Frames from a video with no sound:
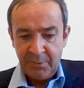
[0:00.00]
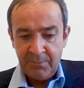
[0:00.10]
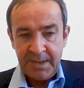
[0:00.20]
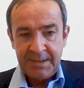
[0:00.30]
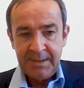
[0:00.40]

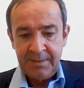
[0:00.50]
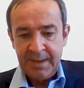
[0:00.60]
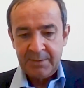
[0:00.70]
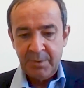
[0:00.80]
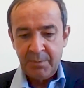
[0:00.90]
provided
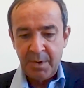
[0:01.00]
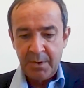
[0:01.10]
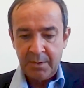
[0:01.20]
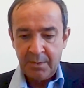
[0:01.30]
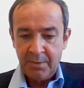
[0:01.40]
that we
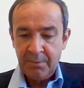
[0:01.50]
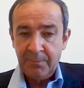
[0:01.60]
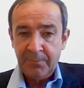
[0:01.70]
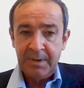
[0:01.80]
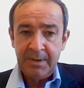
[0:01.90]
work on the
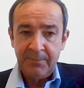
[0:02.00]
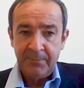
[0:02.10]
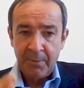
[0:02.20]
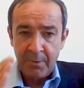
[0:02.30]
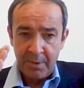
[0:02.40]
following
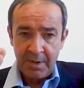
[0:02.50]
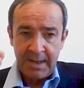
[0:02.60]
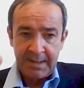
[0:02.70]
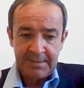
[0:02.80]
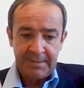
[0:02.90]
four
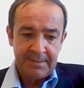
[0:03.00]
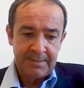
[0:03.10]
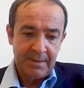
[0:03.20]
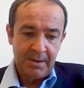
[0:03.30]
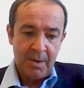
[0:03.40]
axes.